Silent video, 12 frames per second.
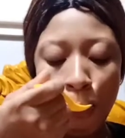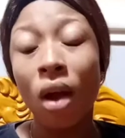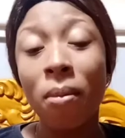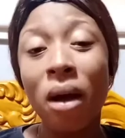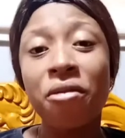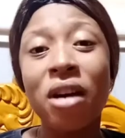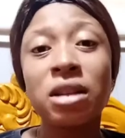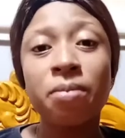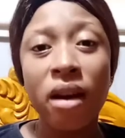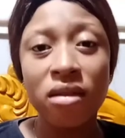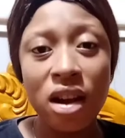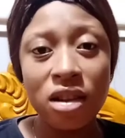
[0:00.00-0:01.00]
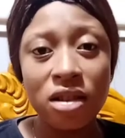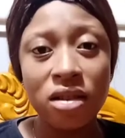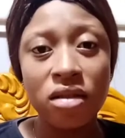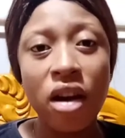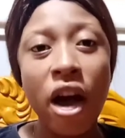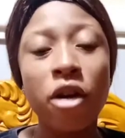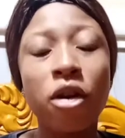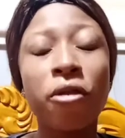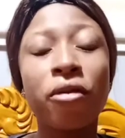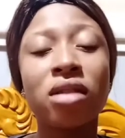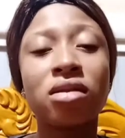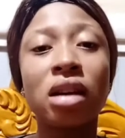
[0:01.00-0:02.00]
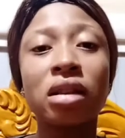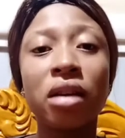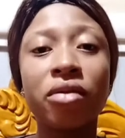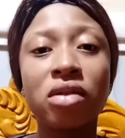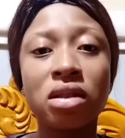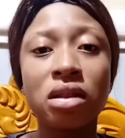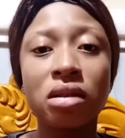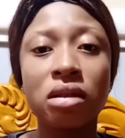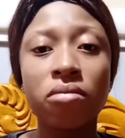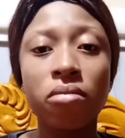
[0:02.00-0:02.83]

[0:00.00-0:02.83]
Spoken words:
In my first pregnancy, I go for another visit.